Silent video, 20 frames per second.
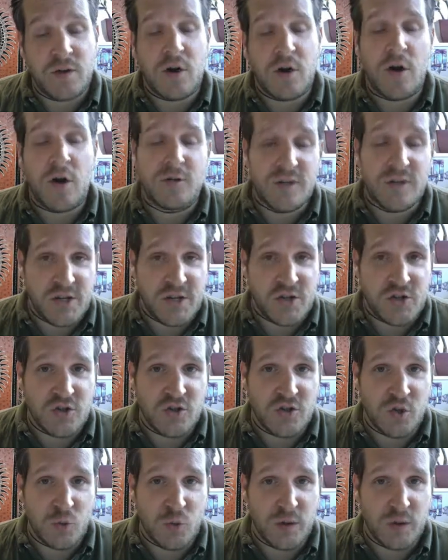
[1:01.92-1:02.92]
Cartesian
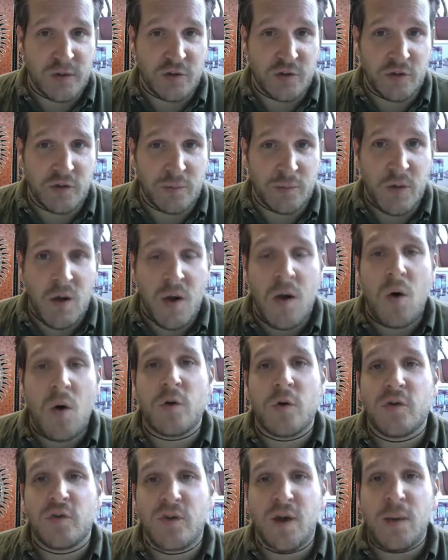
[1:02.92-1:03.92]
dualism
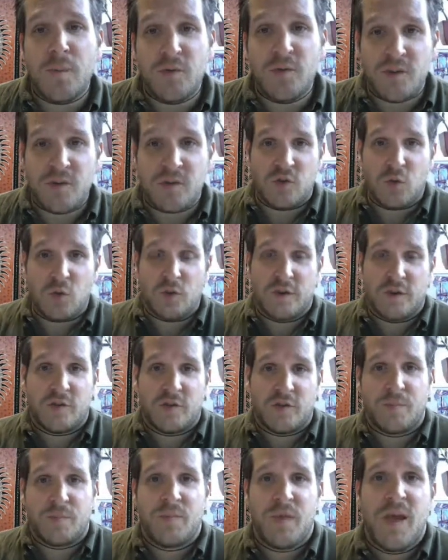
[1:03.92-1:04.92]
or substance
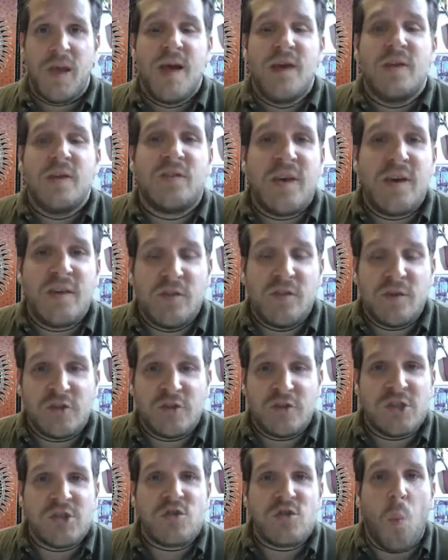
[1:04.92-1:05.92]
dualism, says there's
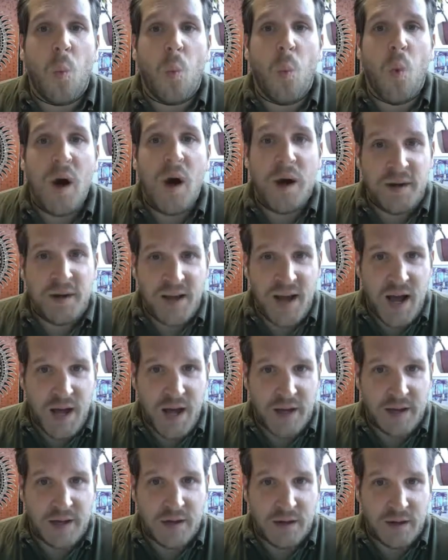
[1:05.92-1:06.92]
just one
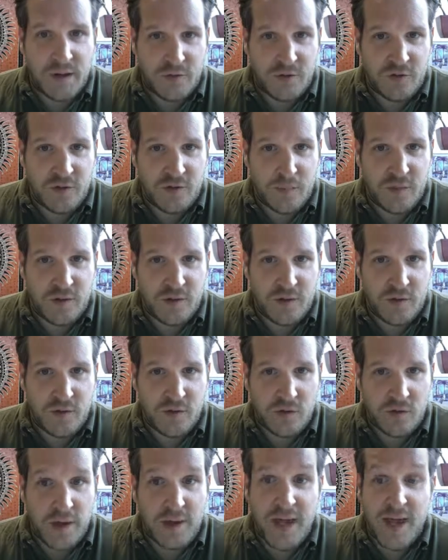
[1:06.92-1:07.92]
kind of substance.
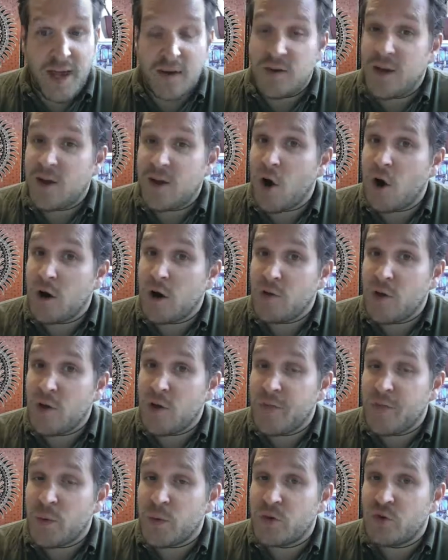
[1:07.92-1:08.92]
Again, Descartes thought
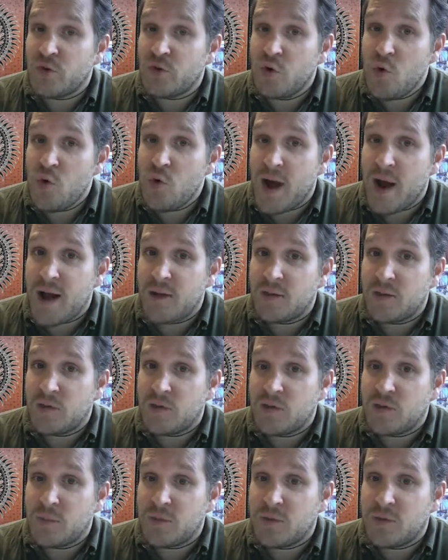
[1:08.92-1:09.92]
there were two kinds of
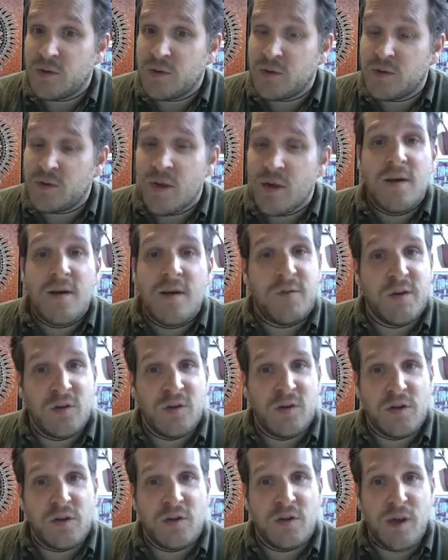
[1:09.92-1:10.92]
substance,
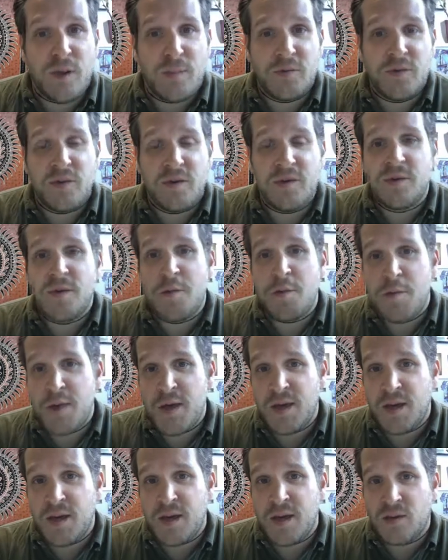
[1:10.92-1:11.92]
physical substance and
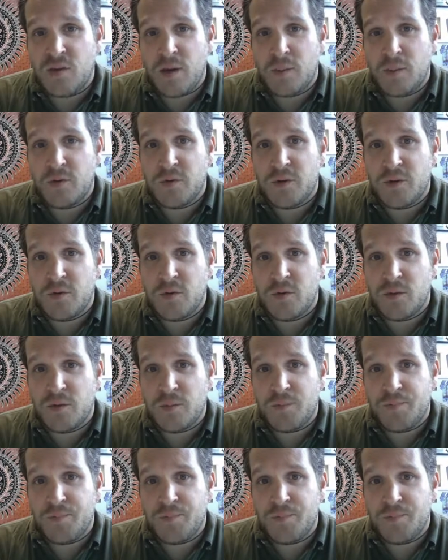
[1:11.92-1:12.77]
thinking substance.